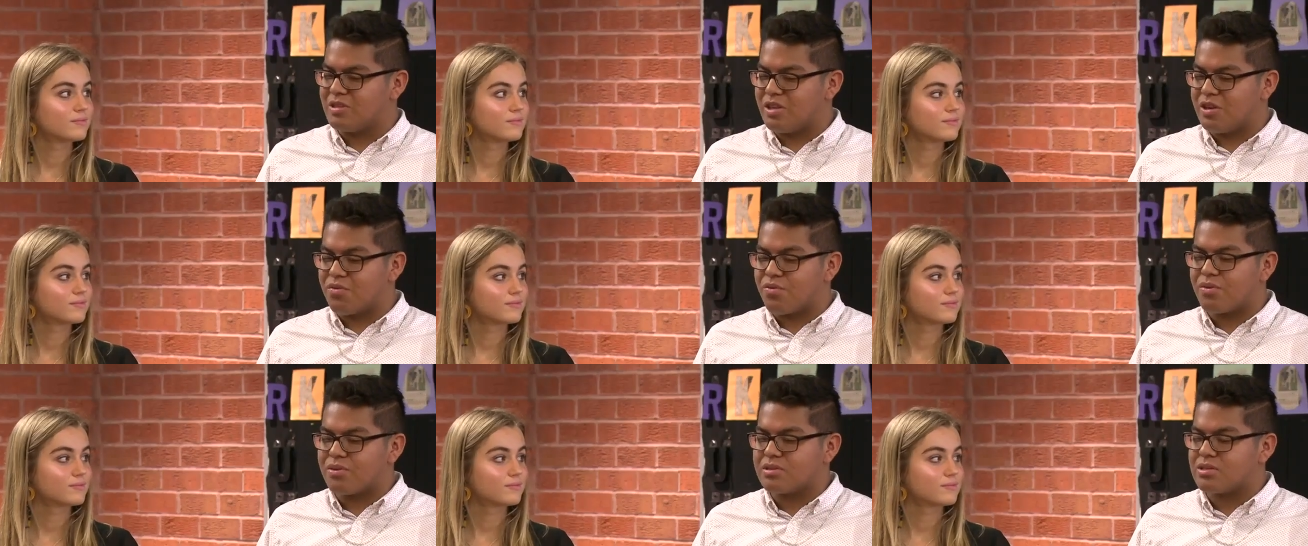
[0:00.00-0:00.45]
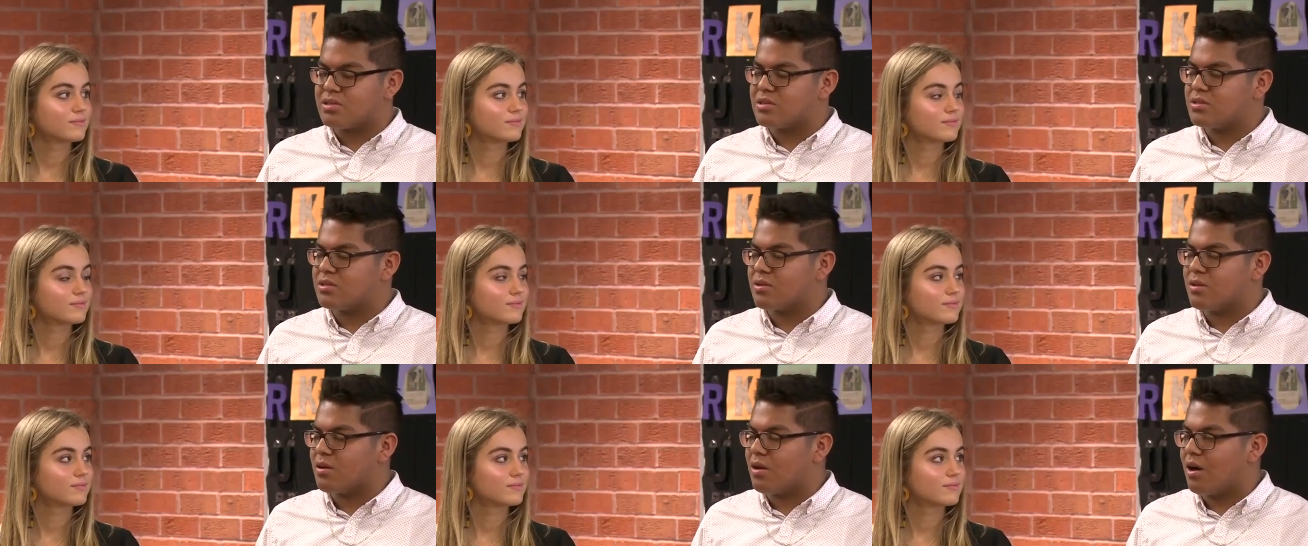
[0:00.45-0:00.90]
Speaker 1: High
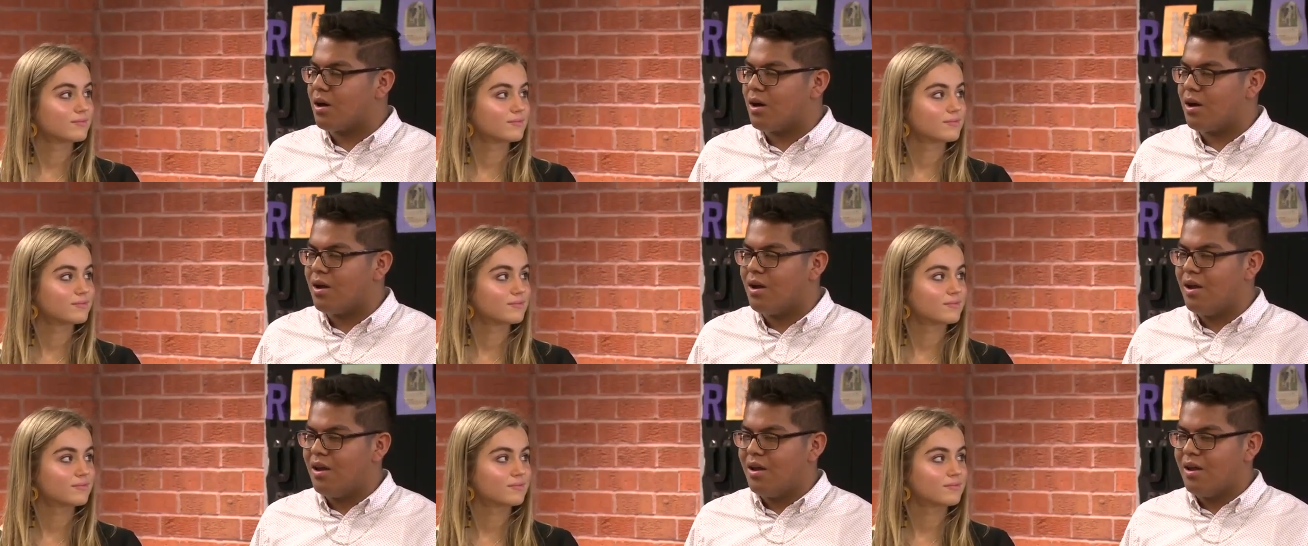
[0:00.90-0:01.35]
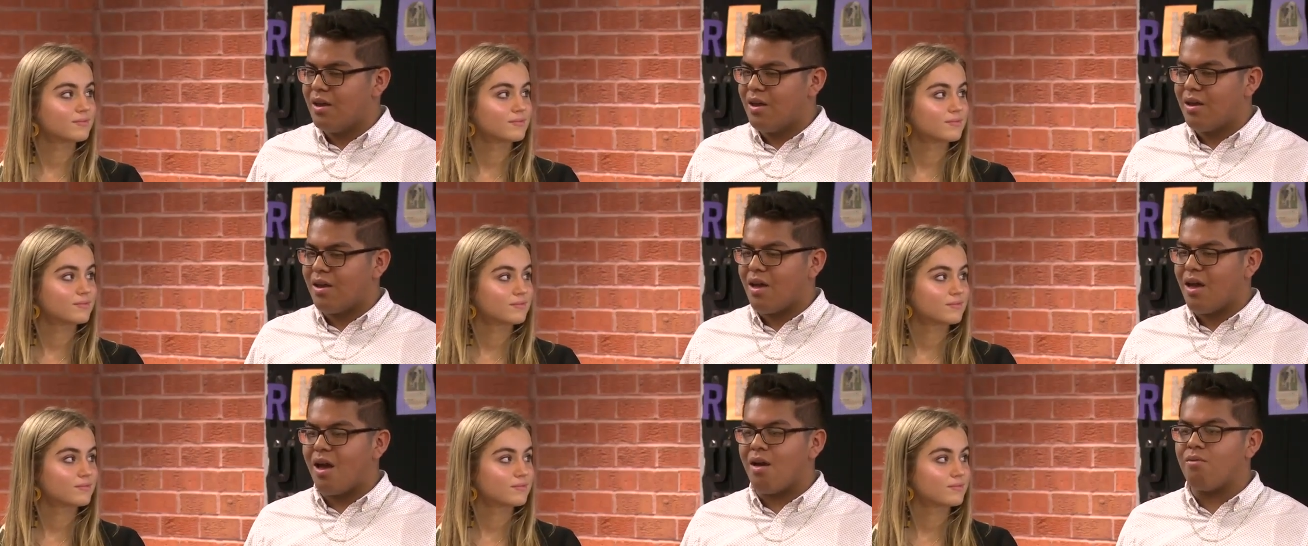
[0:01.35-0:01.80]
School in Tucson.
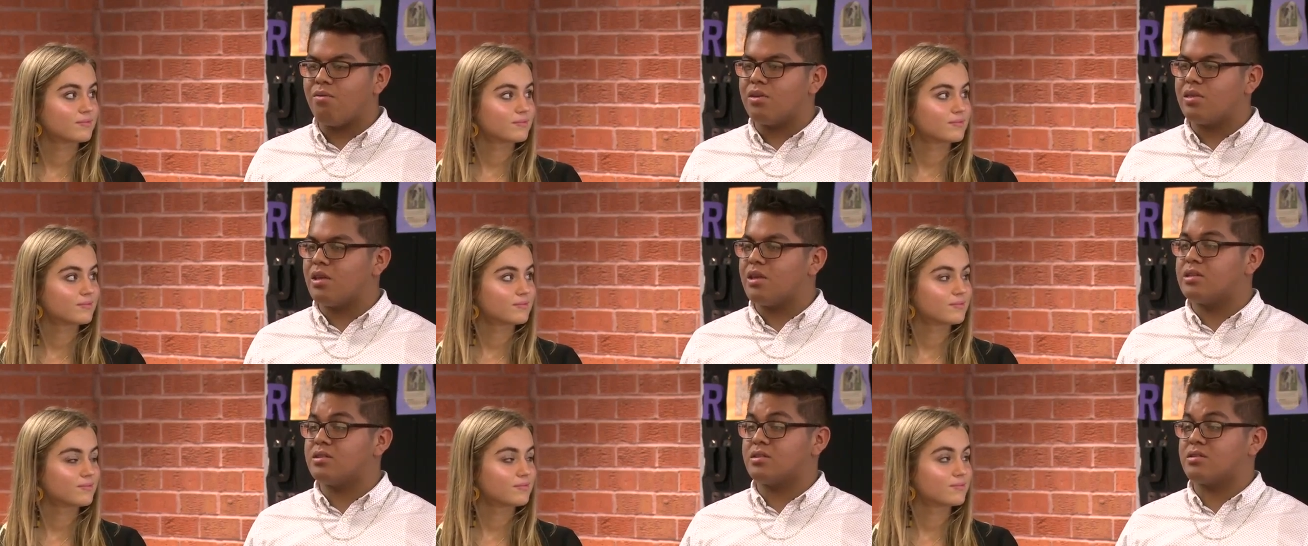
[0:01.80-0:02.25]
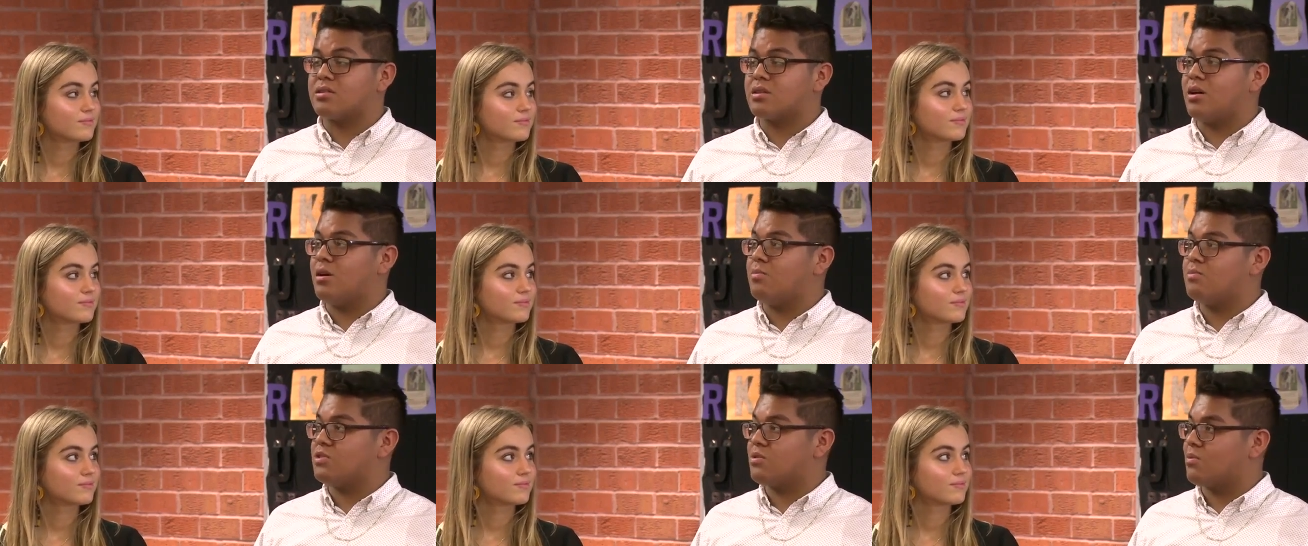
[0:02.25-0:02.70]
In
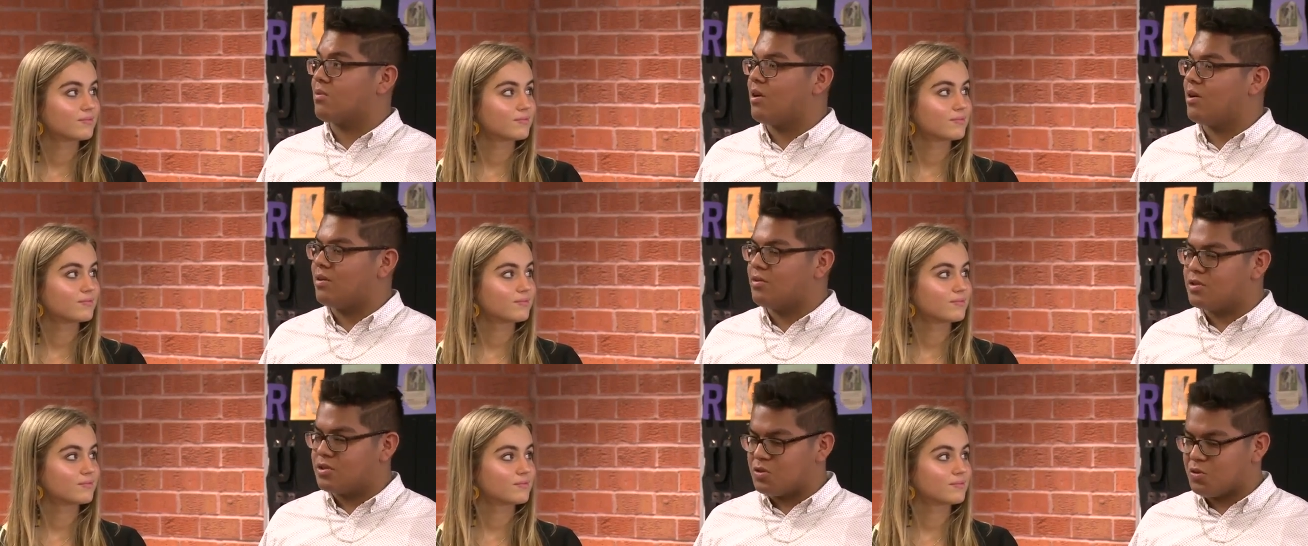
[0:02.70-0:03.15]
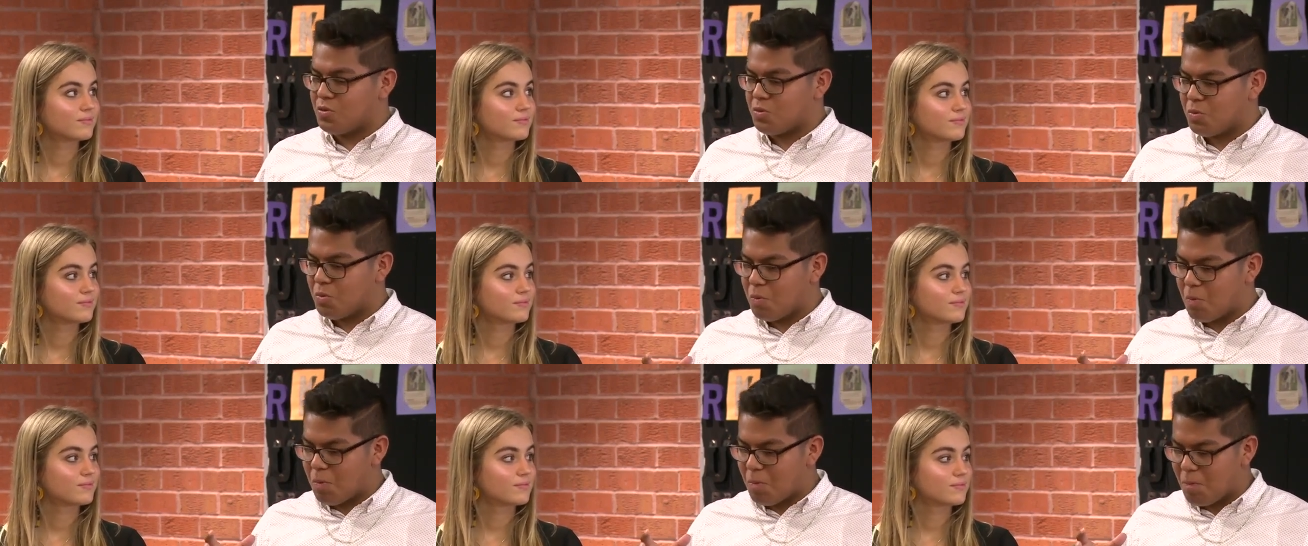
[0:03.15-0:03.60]
2019, the school was
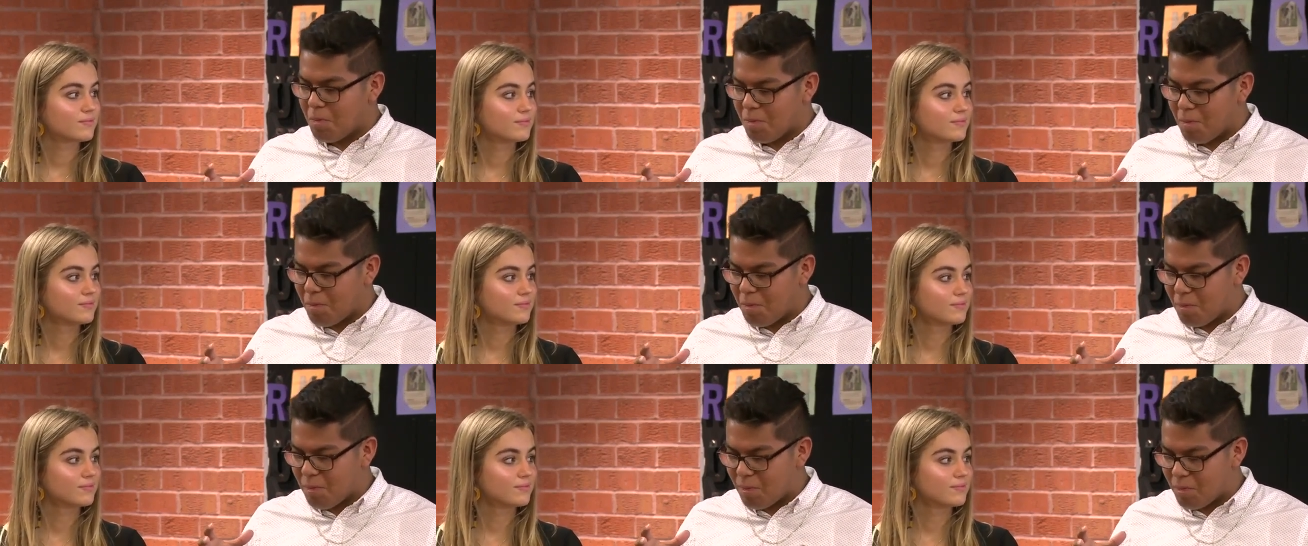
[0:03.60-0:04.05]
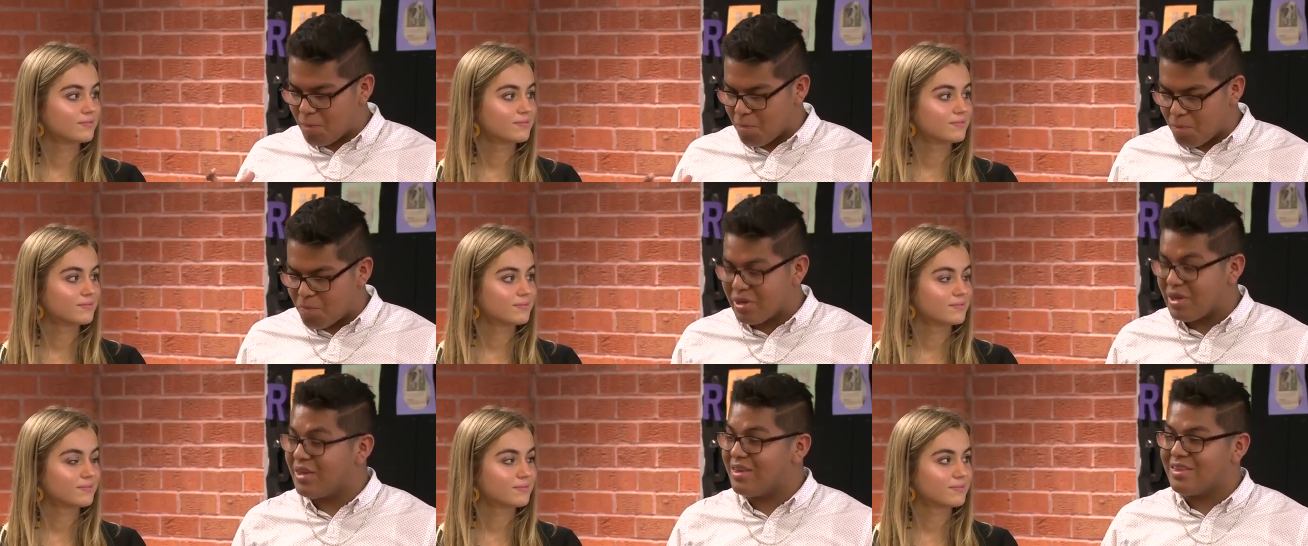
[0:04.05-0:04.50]
ranked in the top 40
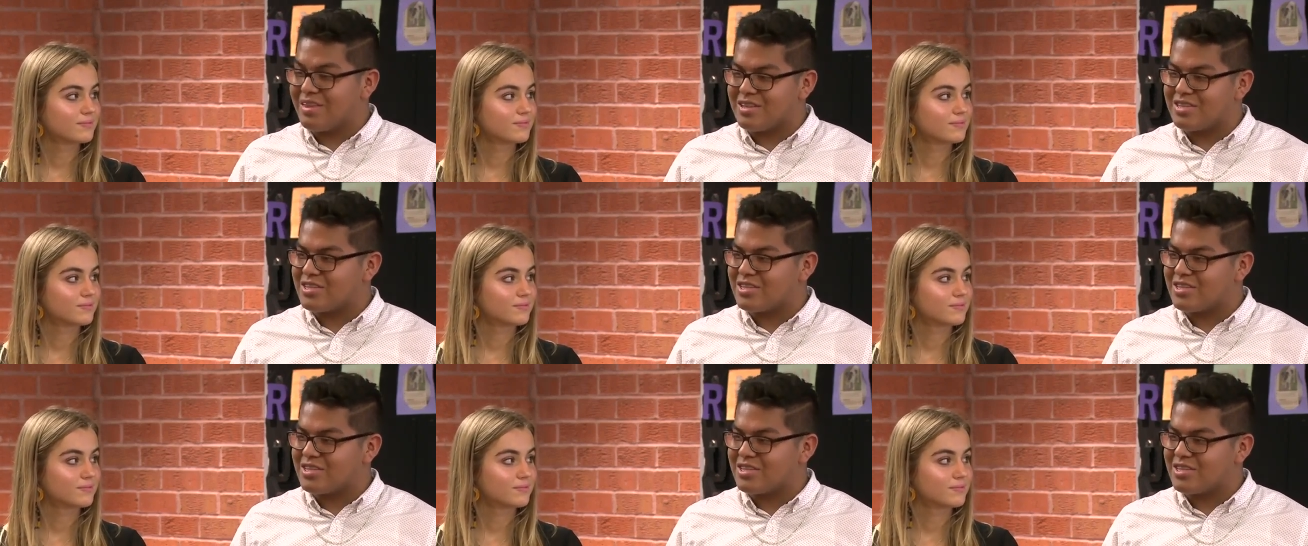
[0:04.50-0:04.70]
high schools